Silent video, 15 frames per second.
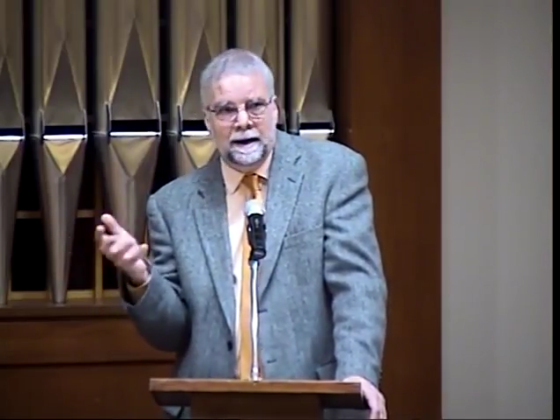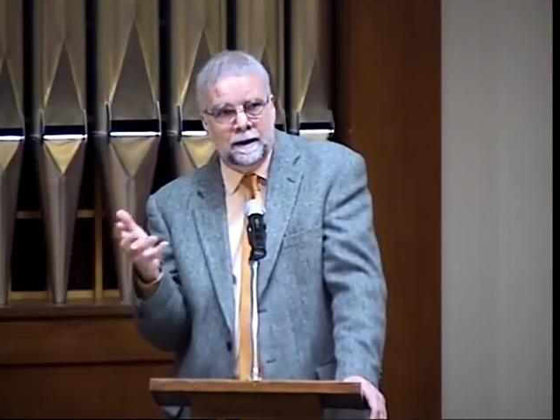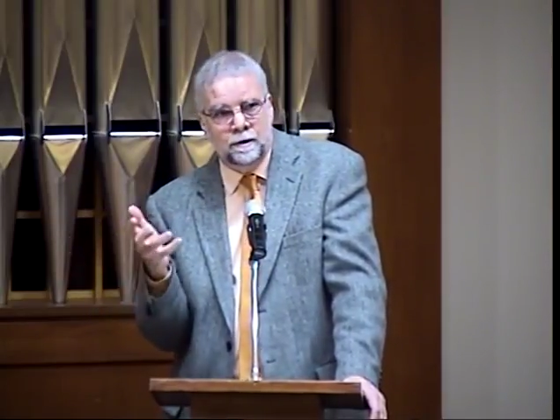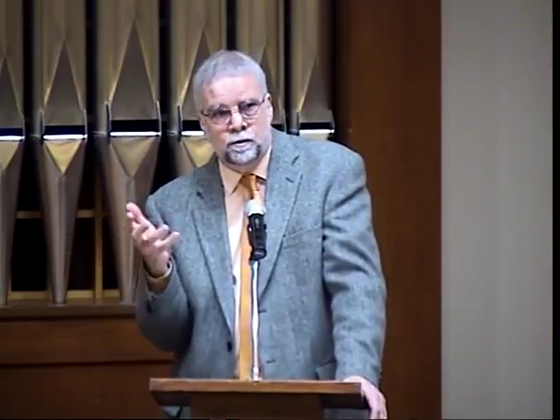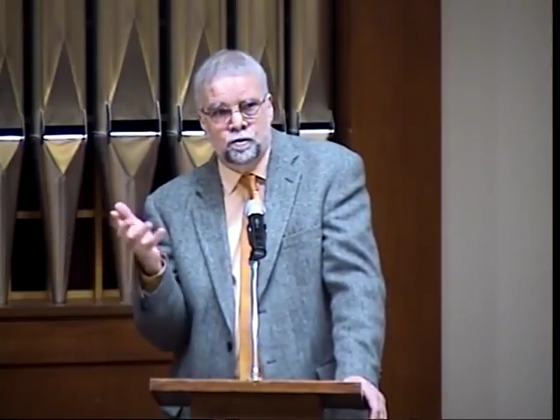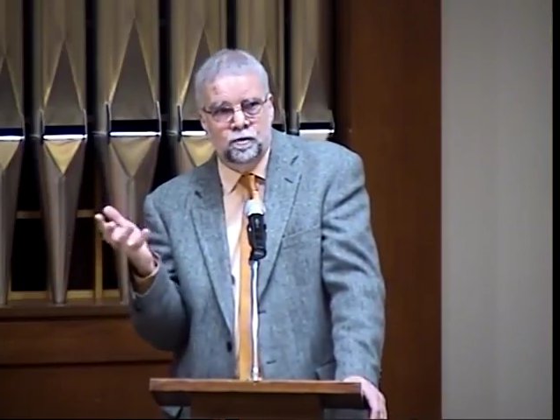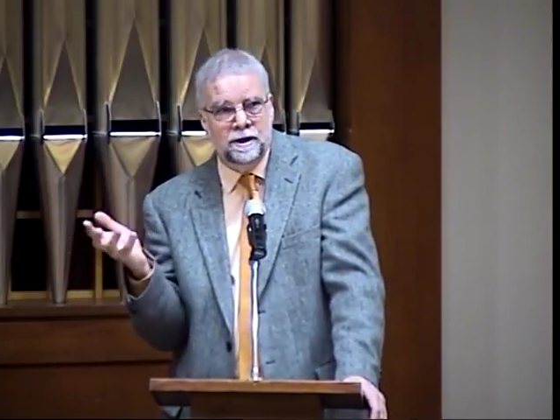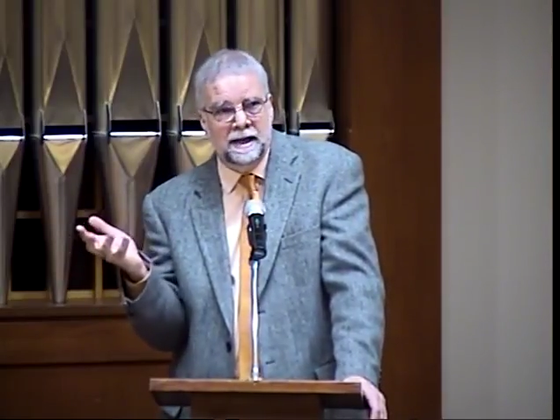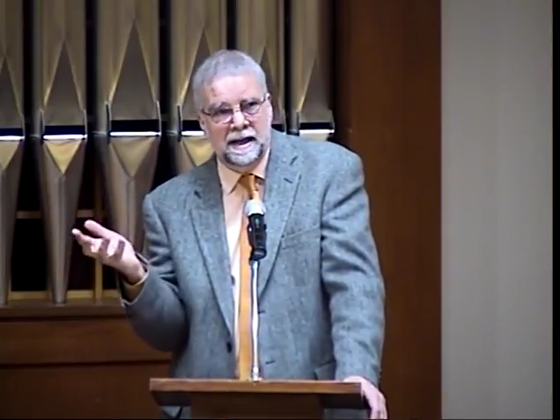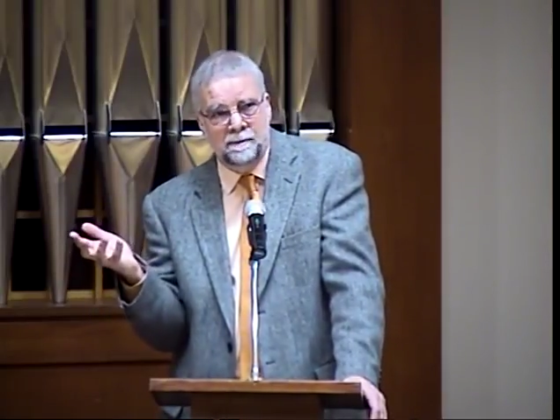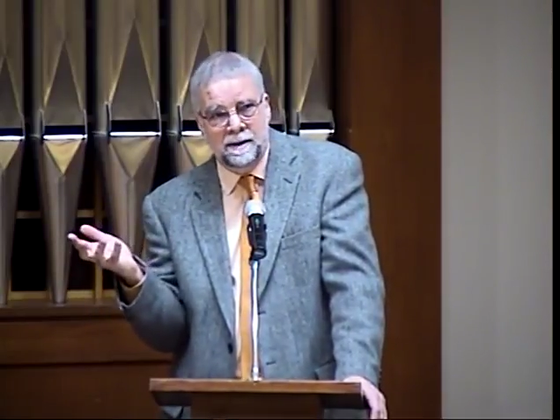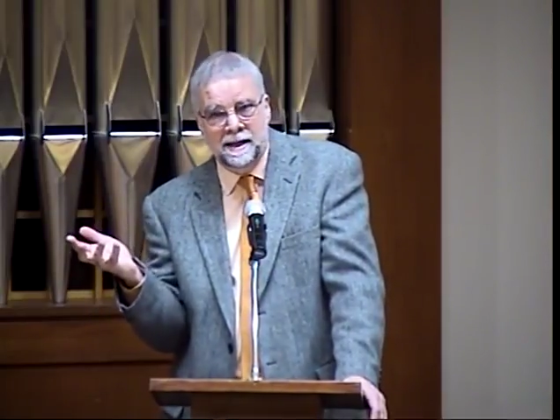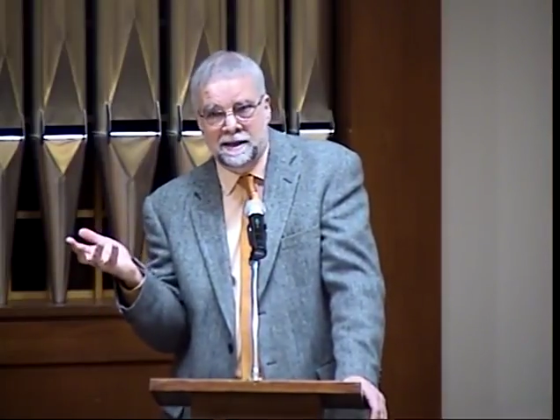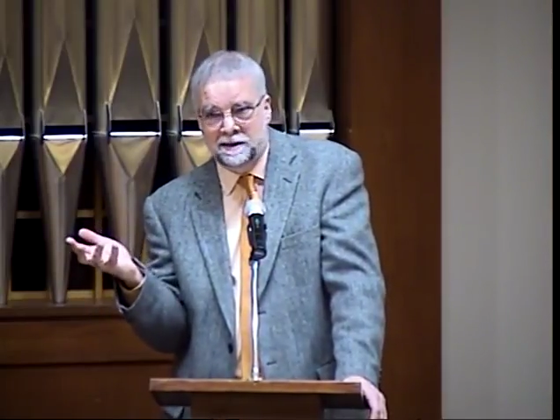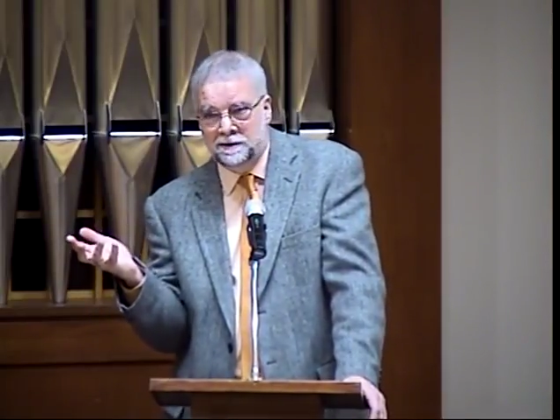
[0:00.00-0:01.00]
our
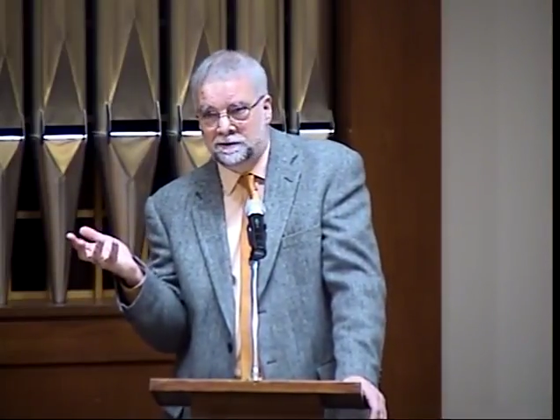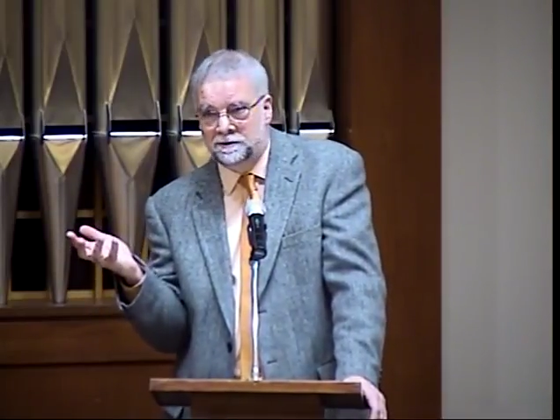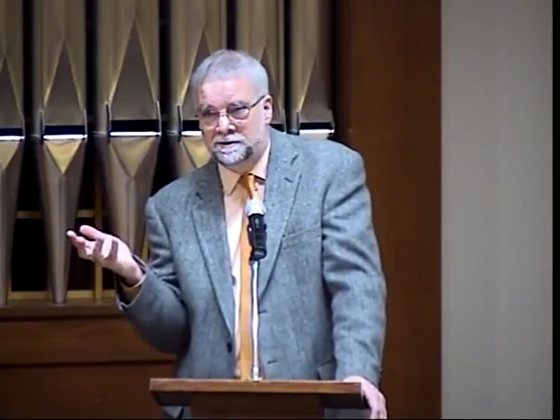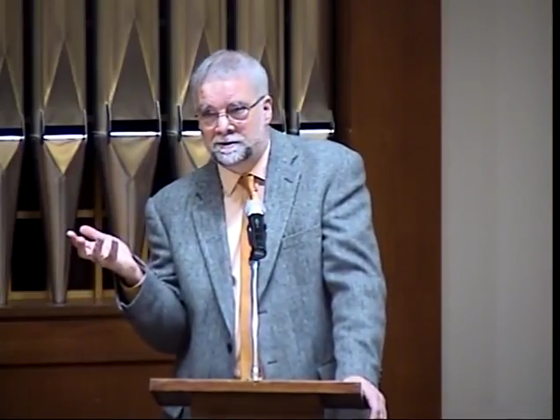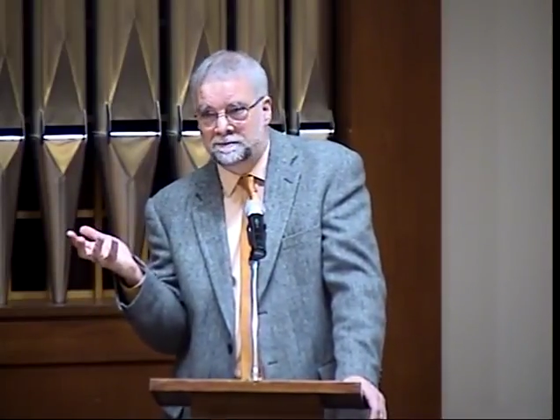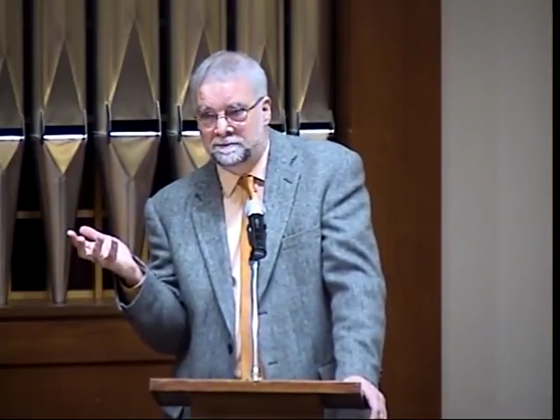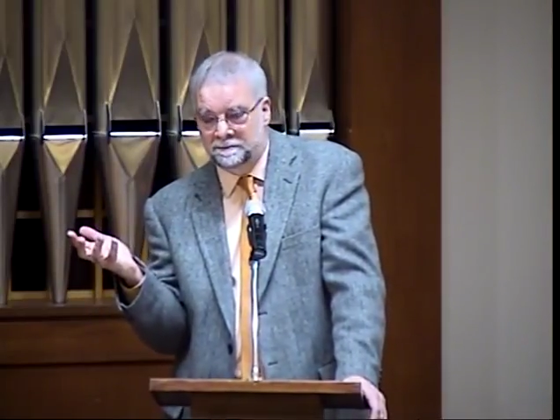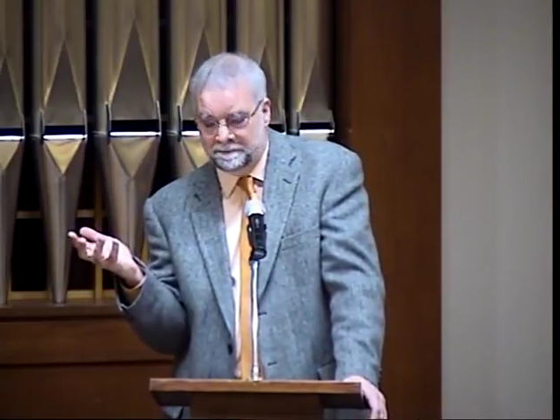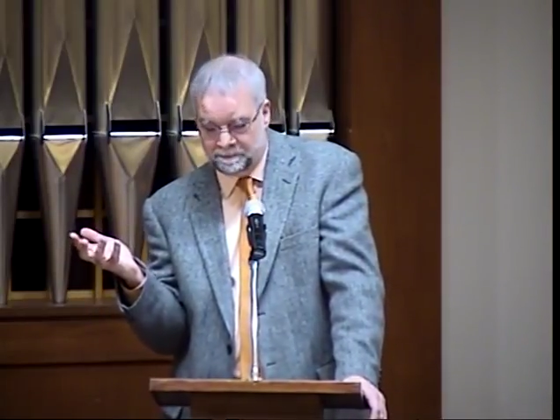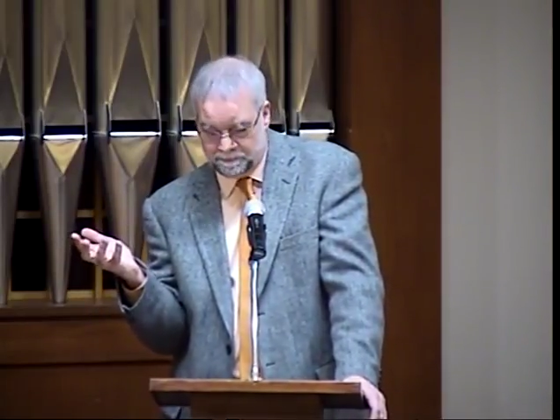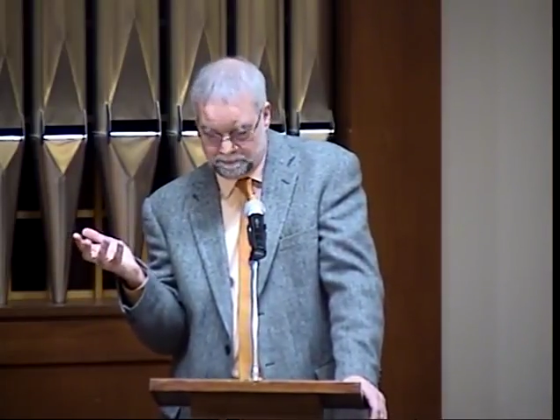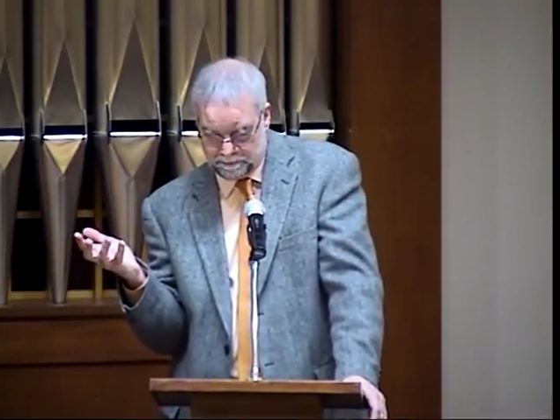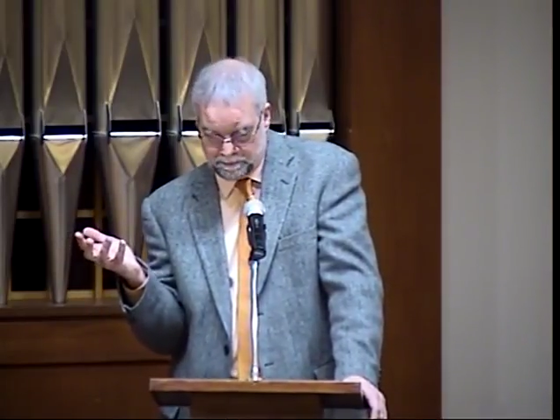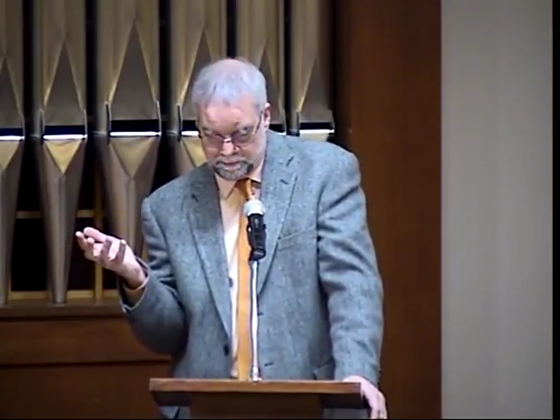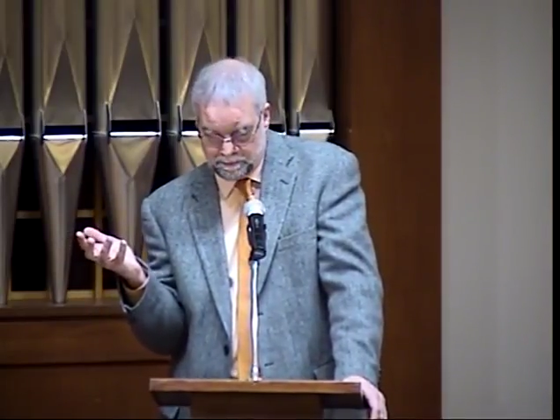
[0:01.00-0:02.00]
dream is.
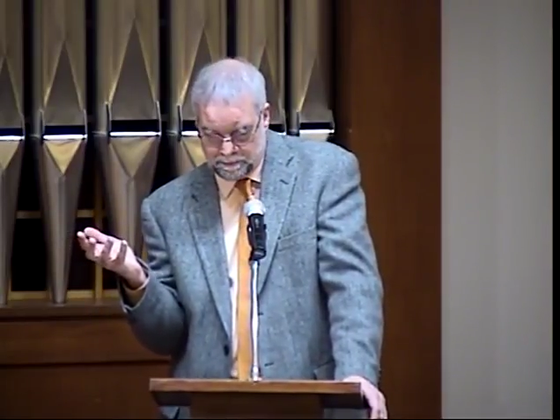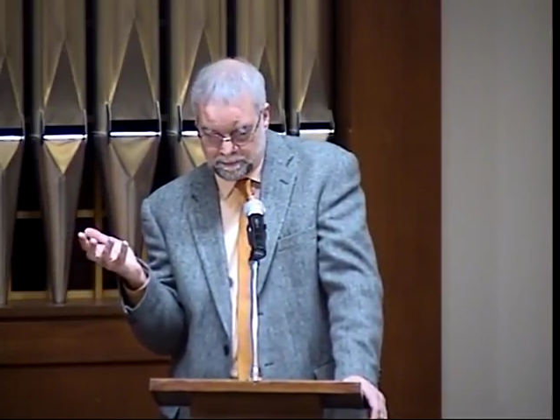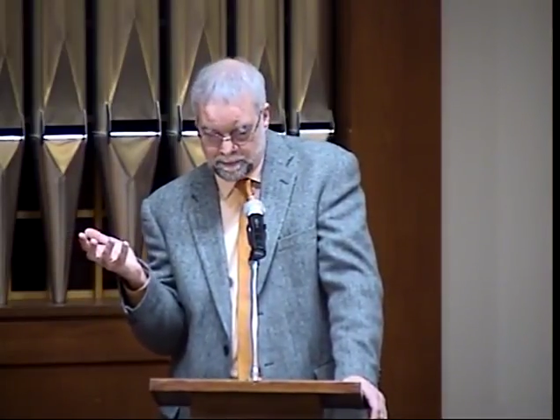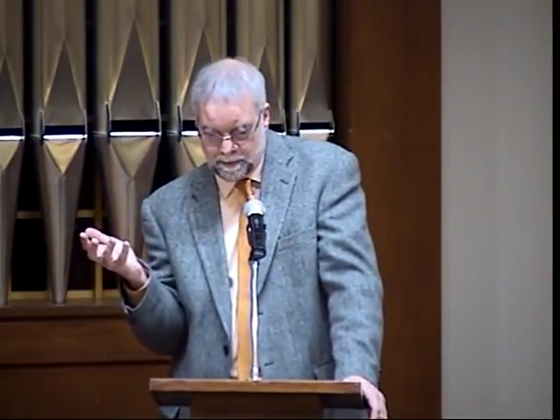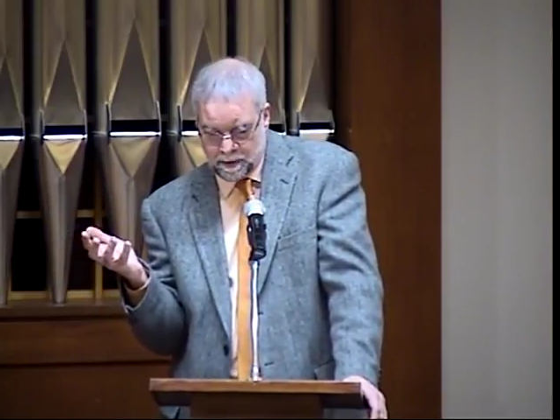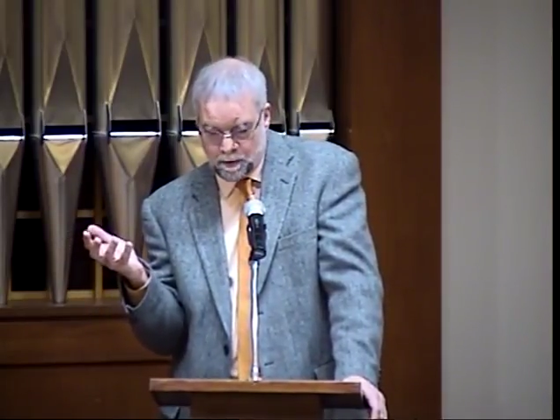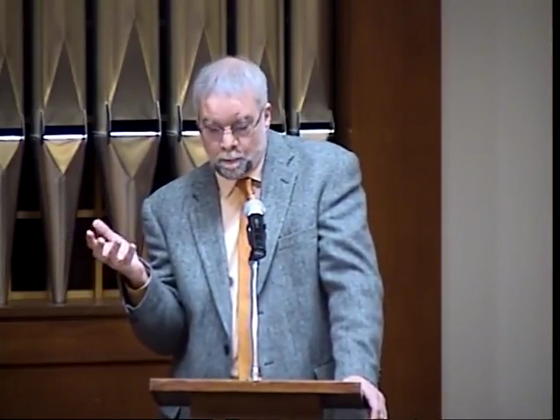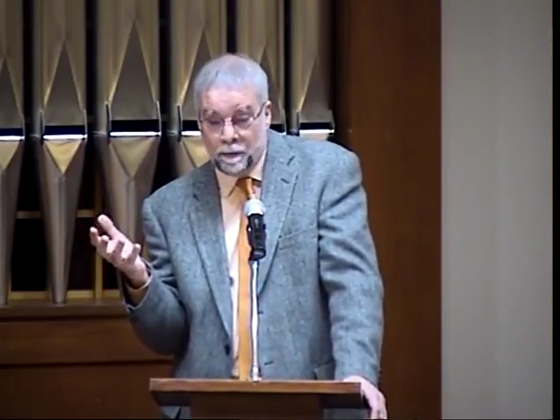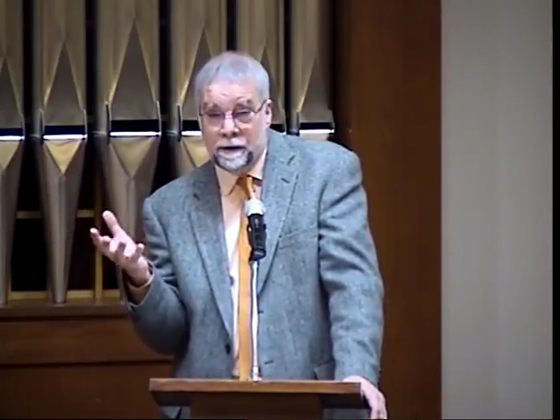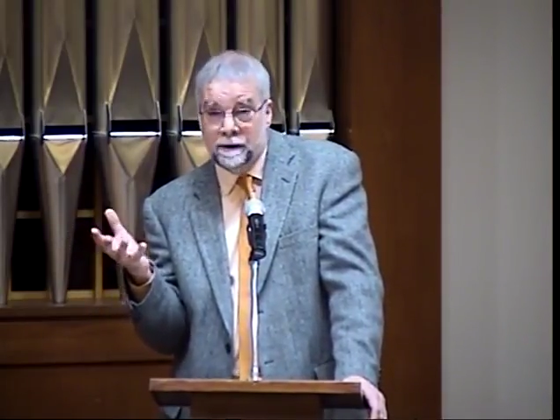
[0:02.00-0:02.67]
We